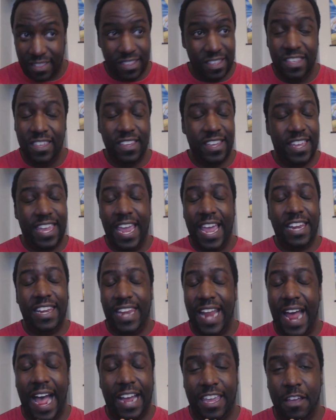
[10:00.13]
you
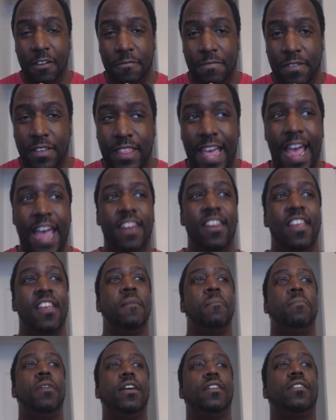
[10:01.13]
can't knock him for that.
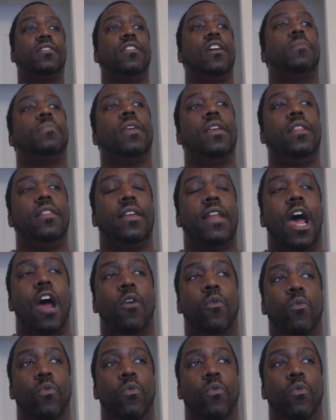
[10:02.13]
But something that I